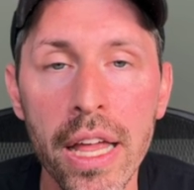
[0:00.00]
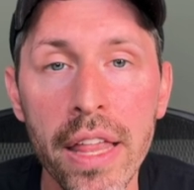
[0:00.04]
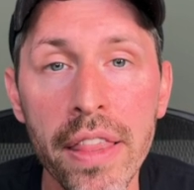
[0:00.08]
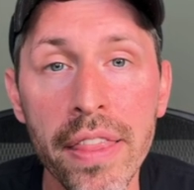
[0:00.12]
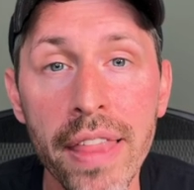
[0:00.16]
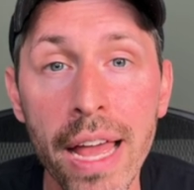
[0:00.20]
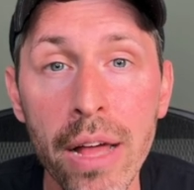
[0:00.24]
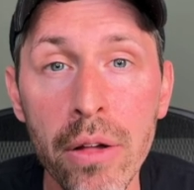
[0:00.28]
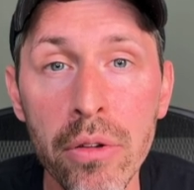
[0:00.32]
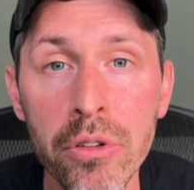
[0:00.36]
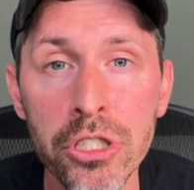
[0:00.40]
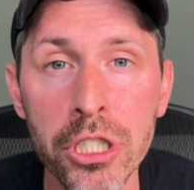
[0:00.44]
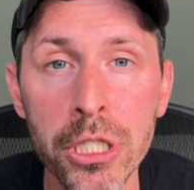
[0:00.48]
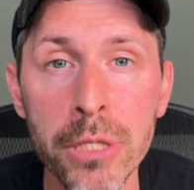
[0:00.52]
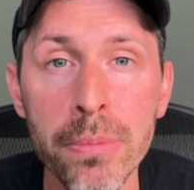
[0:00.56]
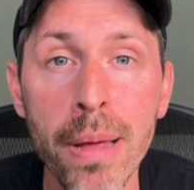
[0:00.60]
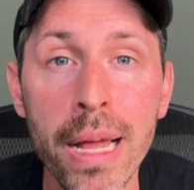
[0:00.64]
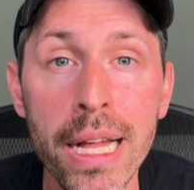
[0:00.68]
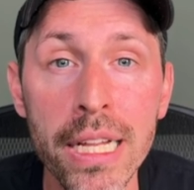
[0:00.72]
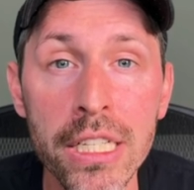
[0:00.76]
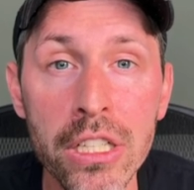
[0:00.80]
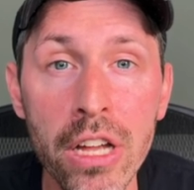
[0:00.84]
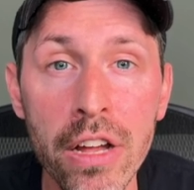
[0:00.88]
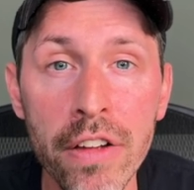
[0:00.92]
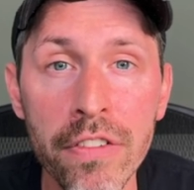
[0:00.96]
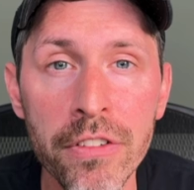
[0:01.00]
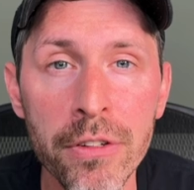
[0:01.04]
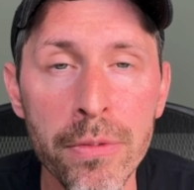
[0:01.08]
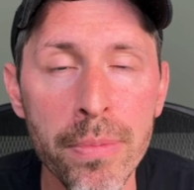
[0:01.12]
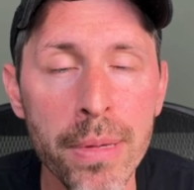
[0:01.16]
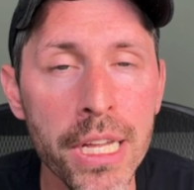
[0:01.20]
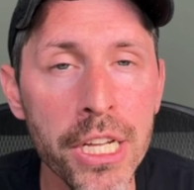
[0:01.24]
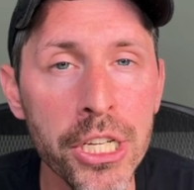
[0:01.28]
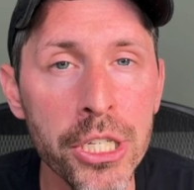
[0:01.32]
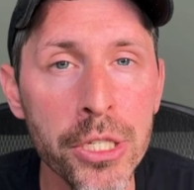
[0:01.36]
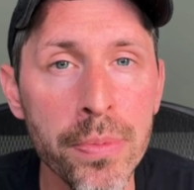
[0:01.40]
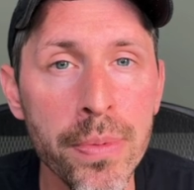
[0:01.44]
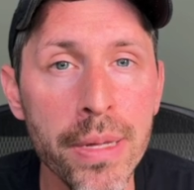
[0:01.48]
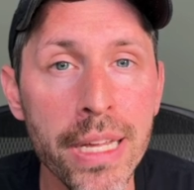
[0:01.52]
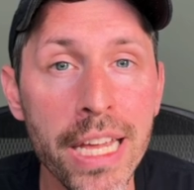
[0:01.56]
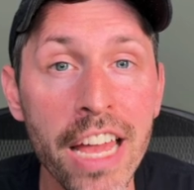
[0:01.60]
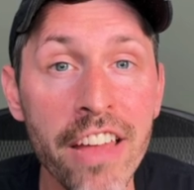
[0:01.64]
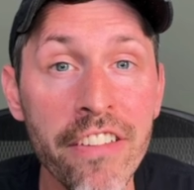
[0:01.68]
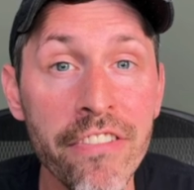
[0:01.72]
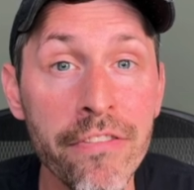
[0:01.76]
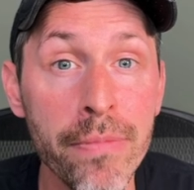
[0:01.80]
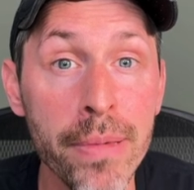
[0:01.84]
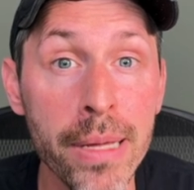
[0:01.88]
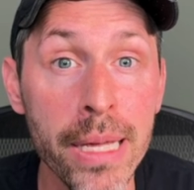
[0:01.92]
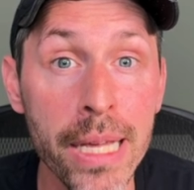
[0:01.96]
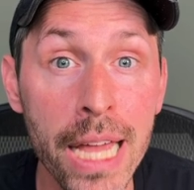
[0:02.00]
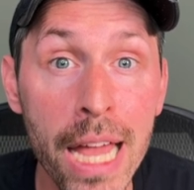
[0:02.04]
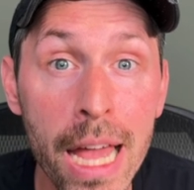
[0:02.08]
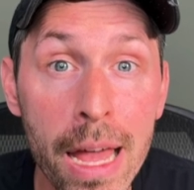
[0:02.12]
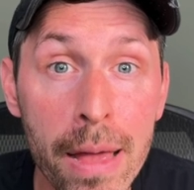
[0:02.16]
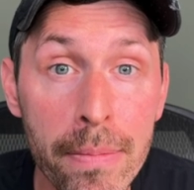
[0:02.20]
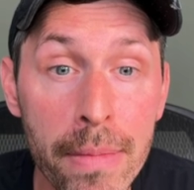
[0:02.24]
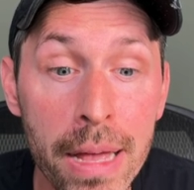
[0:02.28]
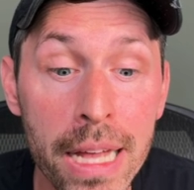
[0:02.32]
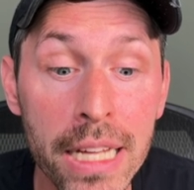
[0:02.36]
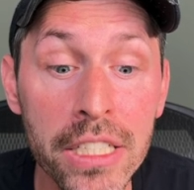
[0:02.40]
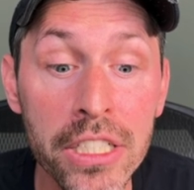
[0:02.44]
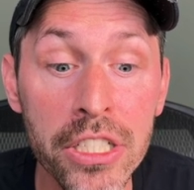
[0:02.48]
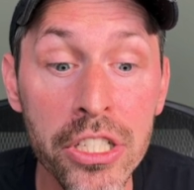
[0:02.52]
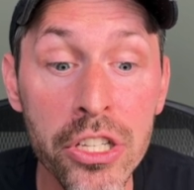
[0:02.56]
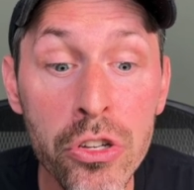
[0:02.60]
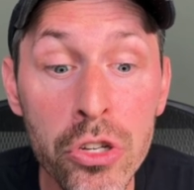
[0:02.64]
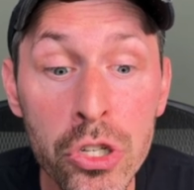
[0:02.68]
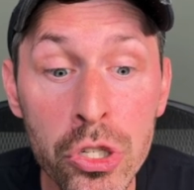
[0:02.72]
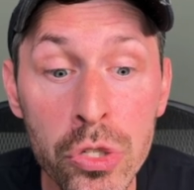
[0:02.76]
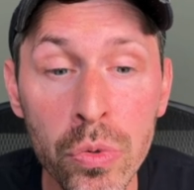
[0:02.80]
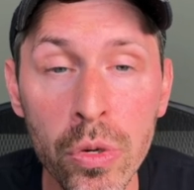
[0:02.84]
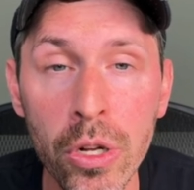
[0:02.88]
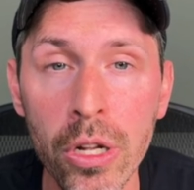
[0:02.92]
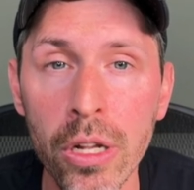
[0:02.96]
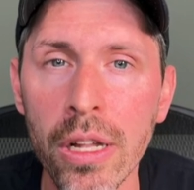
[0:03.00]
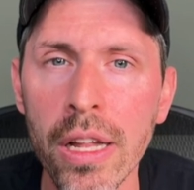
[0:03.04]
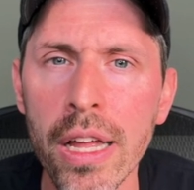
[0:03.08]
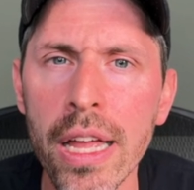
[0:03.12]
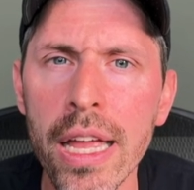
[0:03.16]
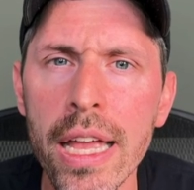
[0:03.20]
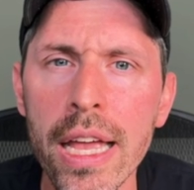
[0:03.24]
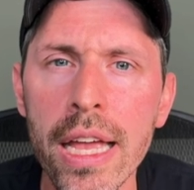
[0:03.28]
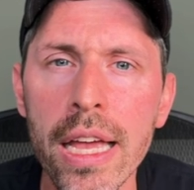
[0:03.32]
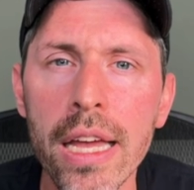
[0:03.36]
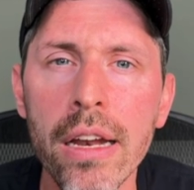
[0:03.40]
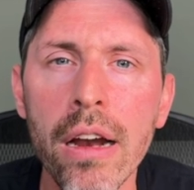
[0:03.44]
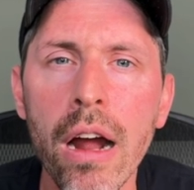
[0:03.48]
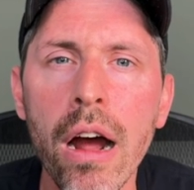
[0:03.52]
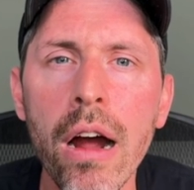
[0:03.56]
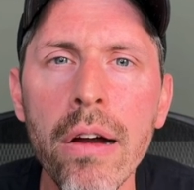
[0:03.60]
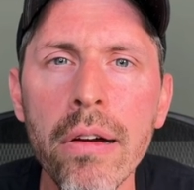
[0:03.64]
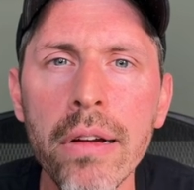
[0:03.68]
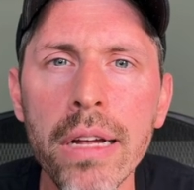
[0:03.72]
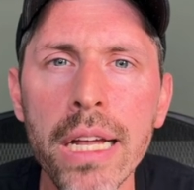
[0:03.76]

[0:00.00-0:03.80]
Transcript: That will just pass off to PHP FPM as usual. In our